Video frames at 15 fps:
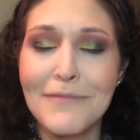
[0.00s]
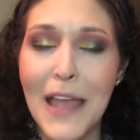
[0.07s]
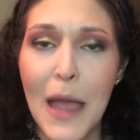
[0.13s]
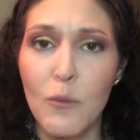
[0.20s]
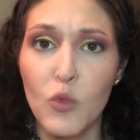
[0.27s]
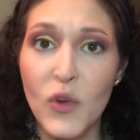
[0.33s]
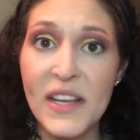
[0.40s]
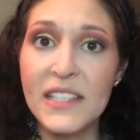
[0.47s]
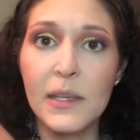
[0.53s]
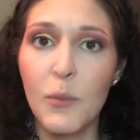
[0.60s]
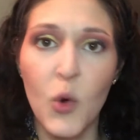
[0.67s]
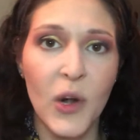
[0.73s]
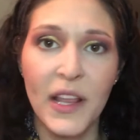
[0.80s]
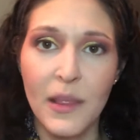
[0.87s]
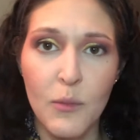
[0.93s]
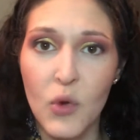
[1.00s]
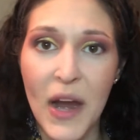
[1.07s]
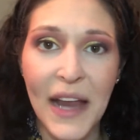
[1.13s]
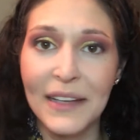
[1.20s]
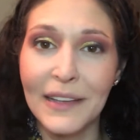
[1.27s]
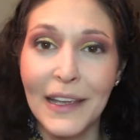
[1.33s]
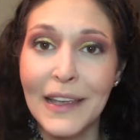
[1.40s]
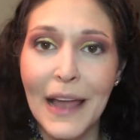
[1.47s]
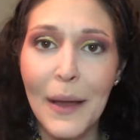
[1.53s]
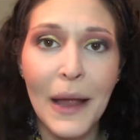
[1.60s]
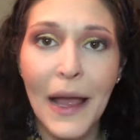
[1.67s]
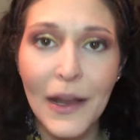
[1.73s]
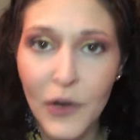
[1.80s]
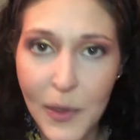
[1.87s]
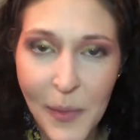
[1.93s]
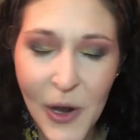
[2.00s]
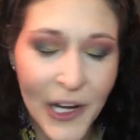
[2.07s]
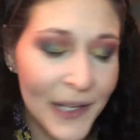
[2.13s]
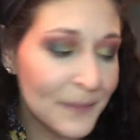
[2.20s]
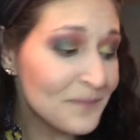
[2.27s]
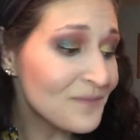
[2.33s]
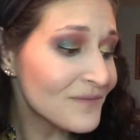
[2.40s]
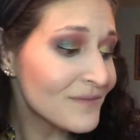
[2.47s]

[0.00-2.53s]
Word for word: am re-supporting the brand. Like I already bought it